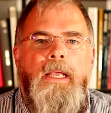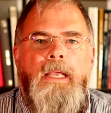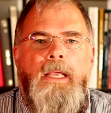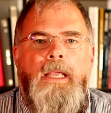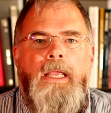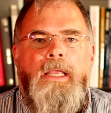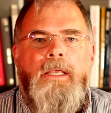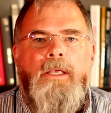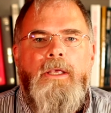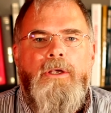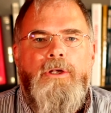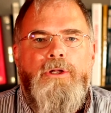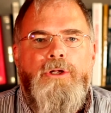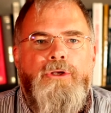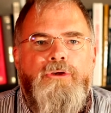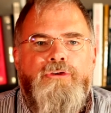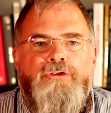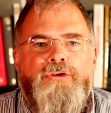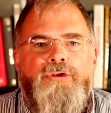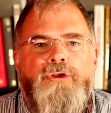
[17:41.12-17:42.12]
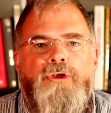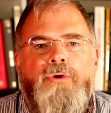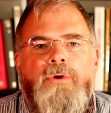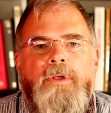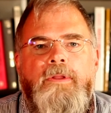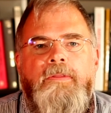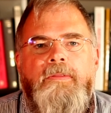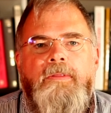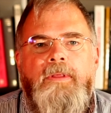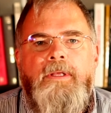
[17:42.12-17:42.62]
In conclusion, you
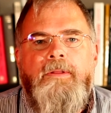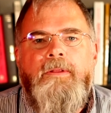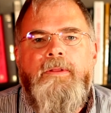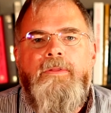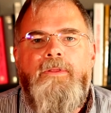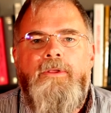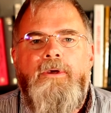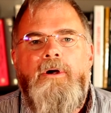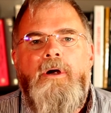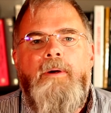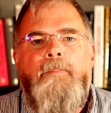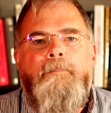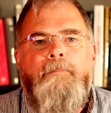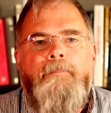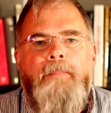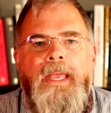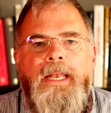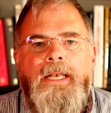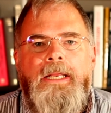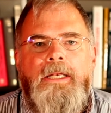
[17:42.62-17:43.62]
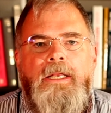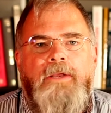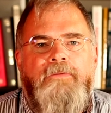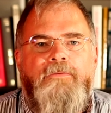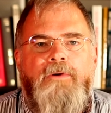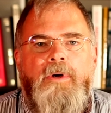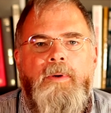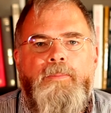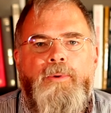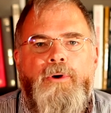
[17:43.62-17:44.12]
can see that there are many
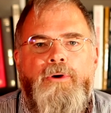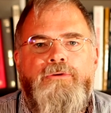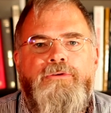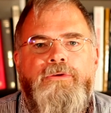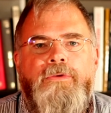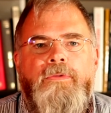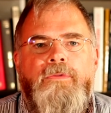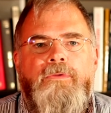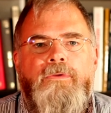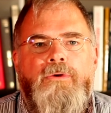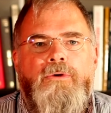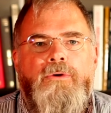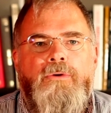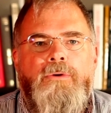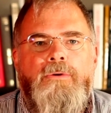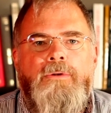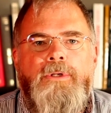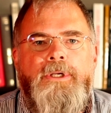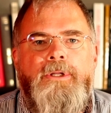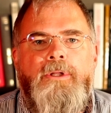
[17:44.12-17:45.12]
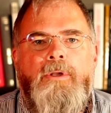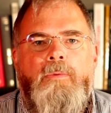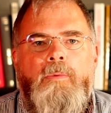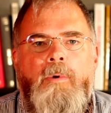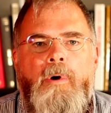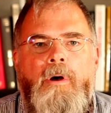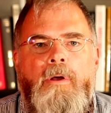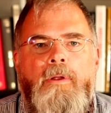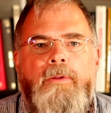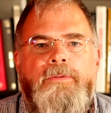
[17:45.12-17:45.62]
different approaches to cooling the
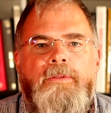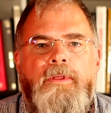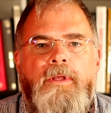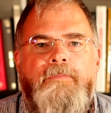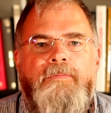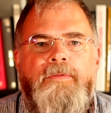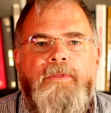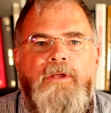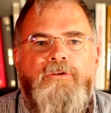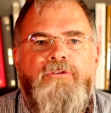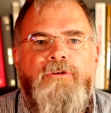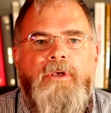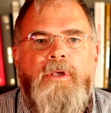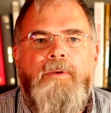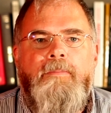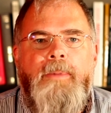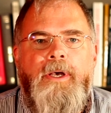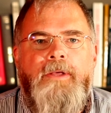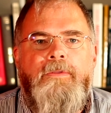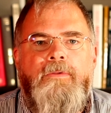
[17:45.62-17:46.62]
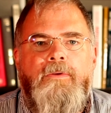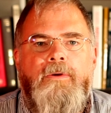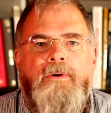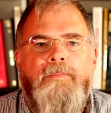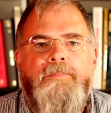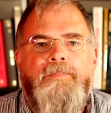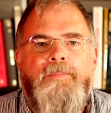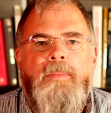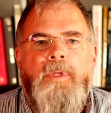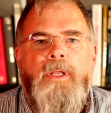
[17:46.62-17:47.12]
walls of such a
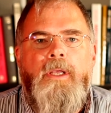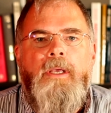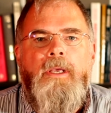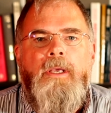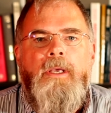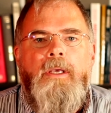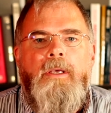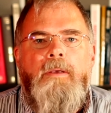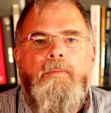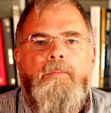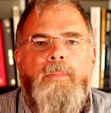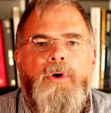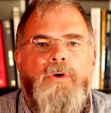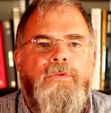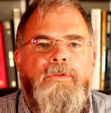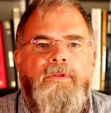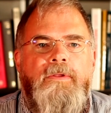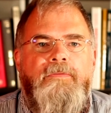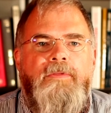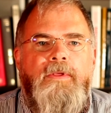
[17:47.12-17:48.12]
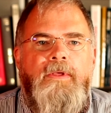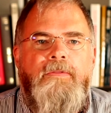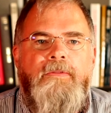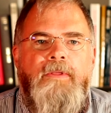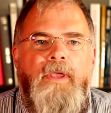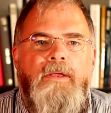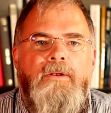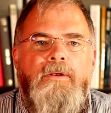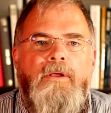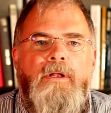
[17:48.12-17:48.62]
combustor. Most of these
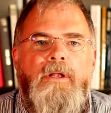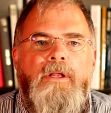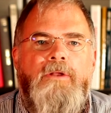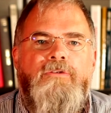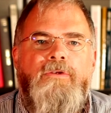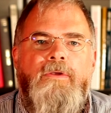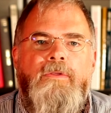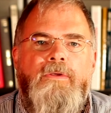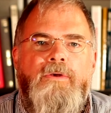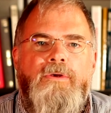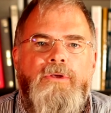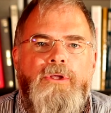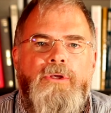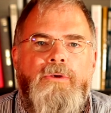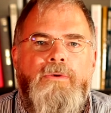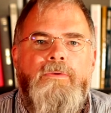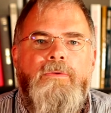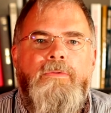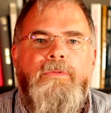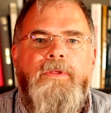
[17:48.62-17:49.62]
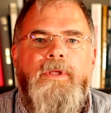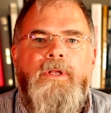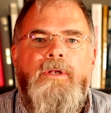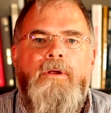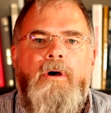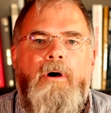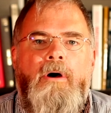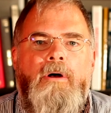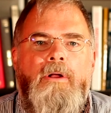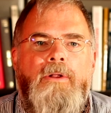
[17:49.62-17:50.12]
technologies are used
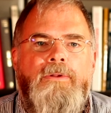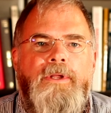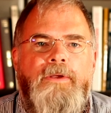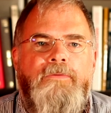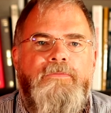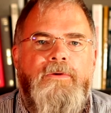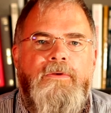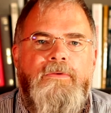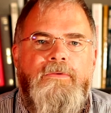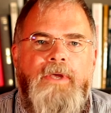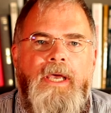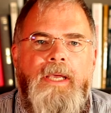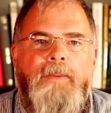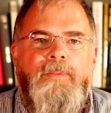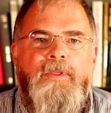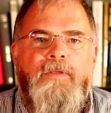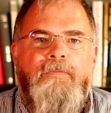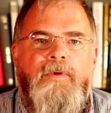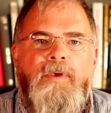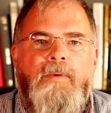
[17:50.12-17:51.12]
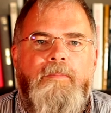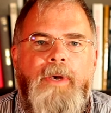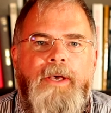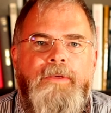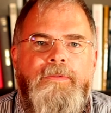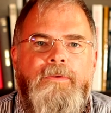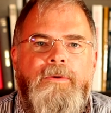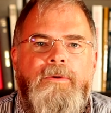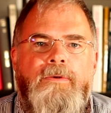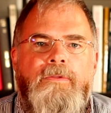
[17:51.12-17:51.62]
in all different types of
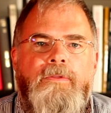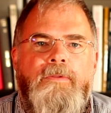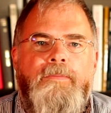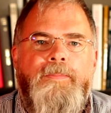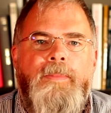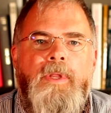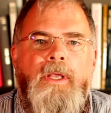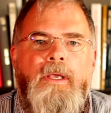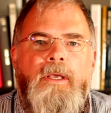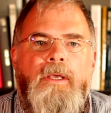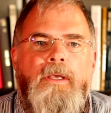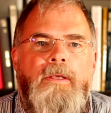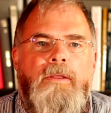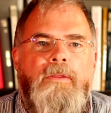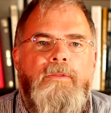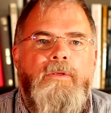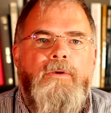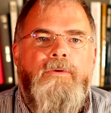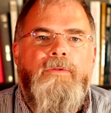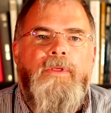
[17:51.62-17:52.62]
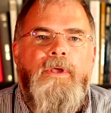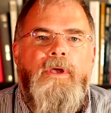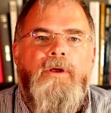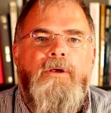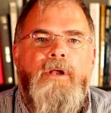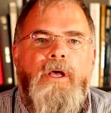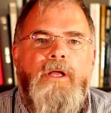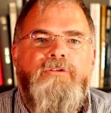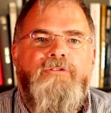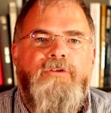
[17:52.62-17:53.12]
combustors, so they
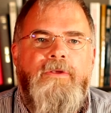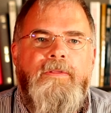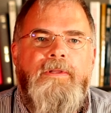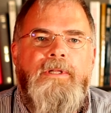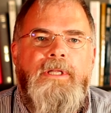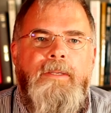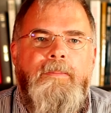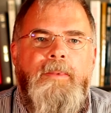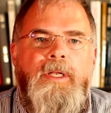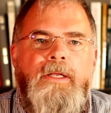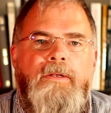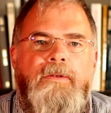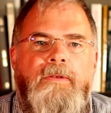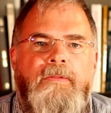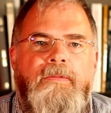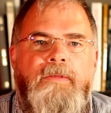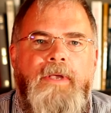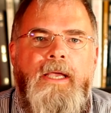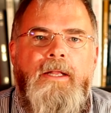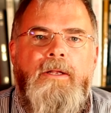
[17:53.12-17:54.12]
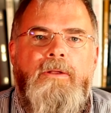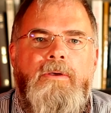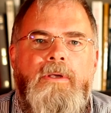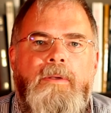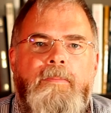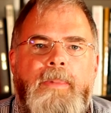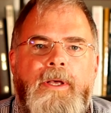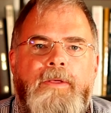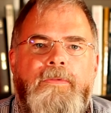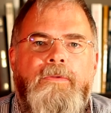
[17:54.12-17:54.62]
are not just limited to silo
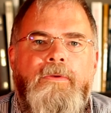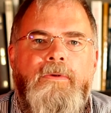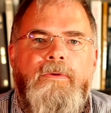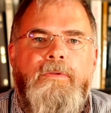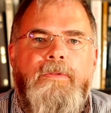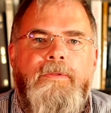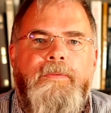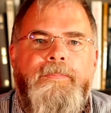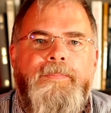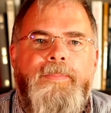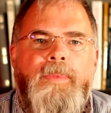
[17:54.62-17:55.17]
combustors.